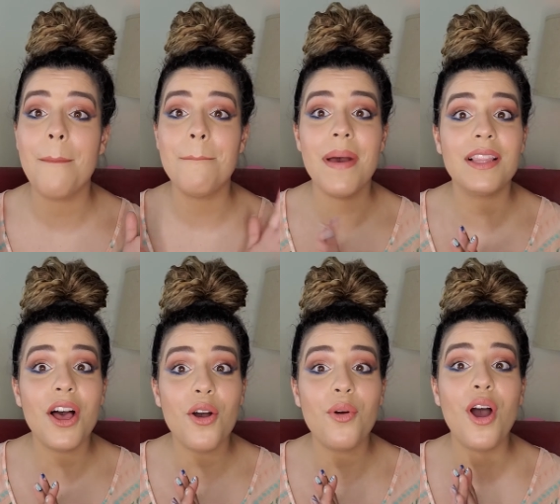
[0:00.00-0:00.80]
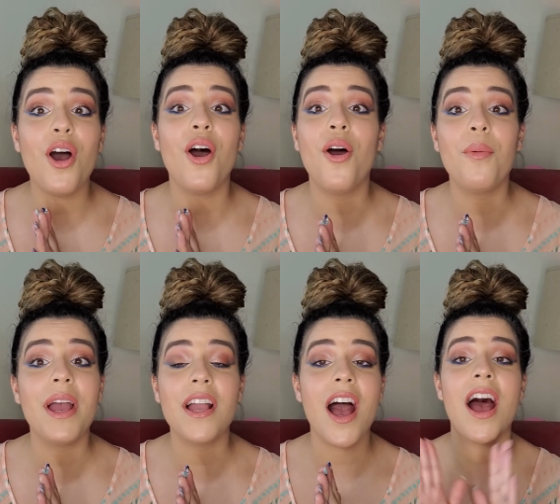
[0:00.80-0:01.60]
Mellow, oh
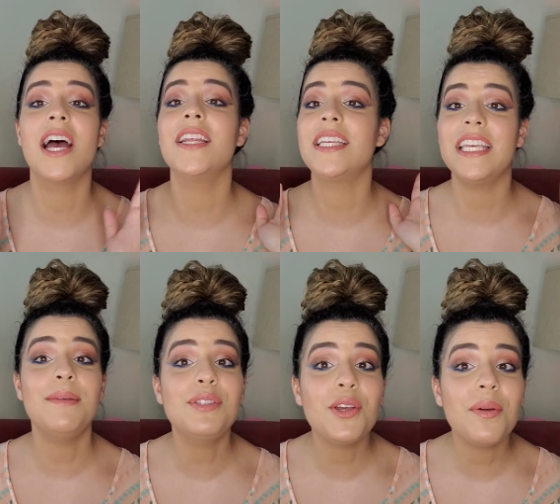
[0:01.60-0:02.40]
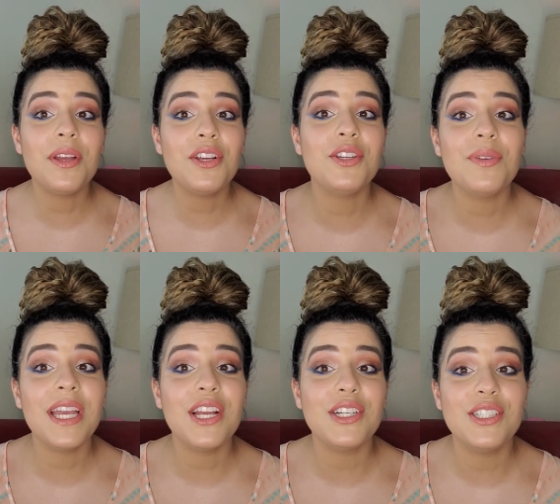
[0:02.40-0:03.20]
my god, keep doing what you're
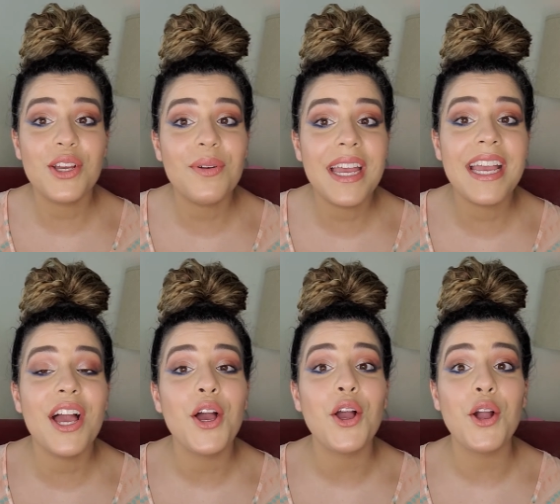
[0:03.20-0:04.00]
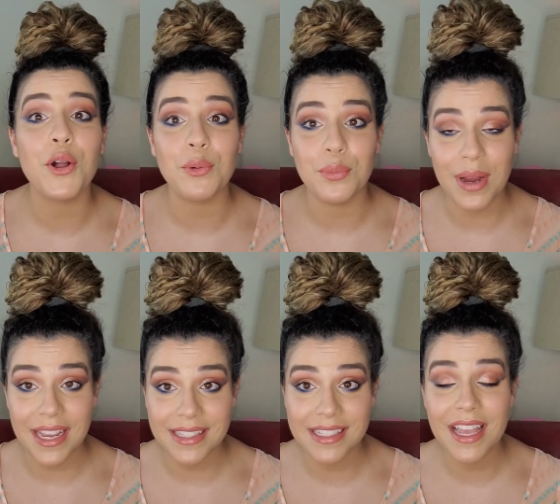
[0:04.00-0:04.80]
doing. You're doing
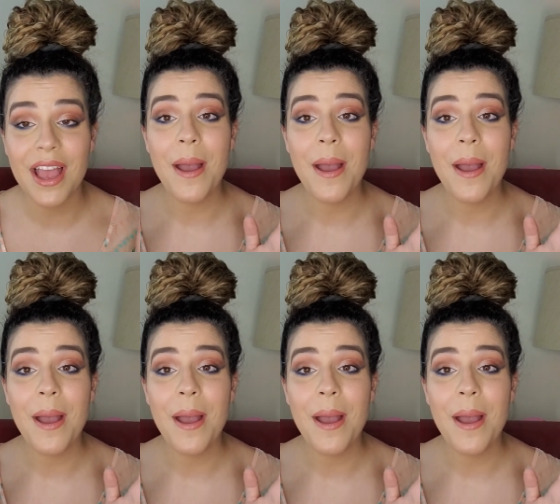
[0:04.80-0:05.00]
great.